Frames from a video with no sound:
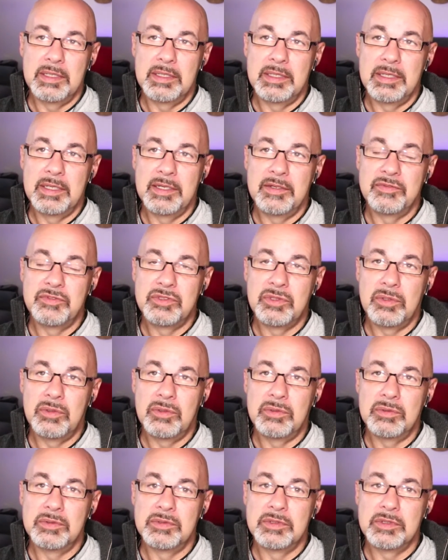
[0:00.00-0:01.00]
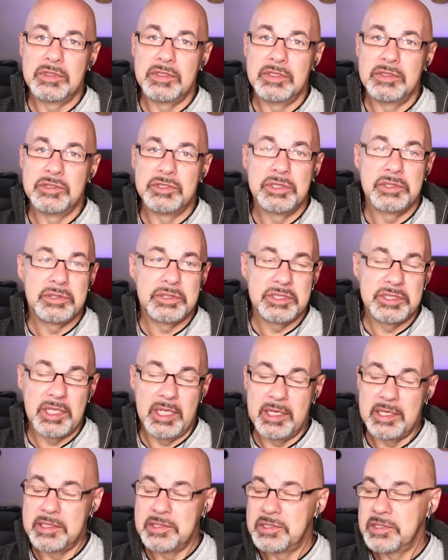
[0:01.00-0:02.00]
have told in church
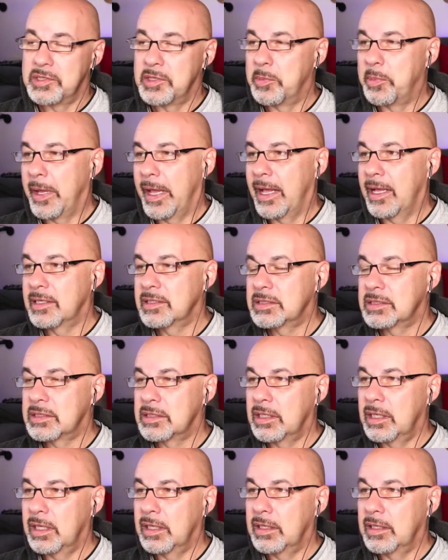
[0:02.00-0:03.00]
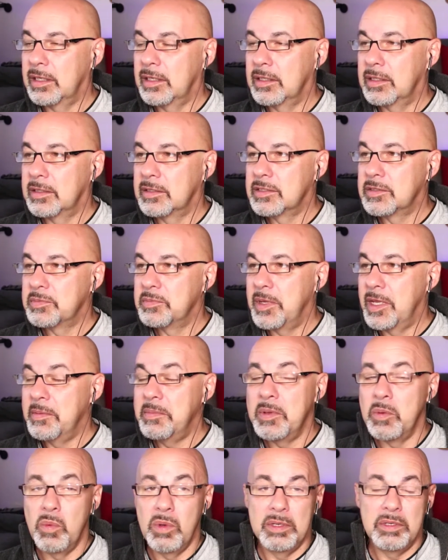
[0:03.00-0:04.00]
settings in the past, and it's
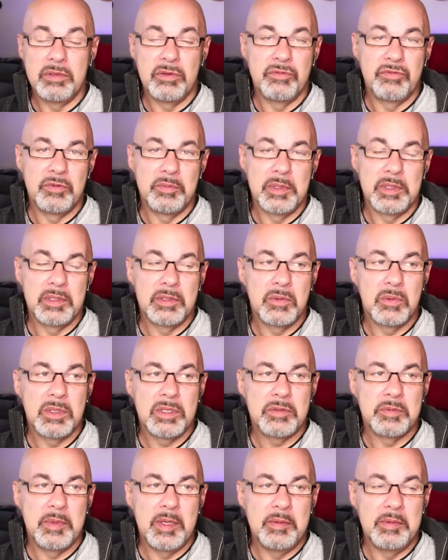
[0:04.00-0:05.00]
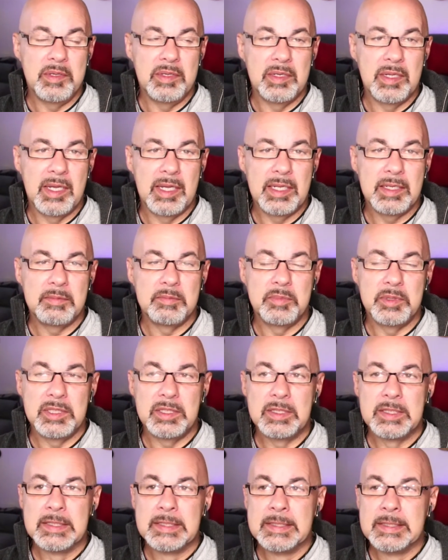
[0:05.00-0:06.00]
maybe one you're familiar with, maybe not, but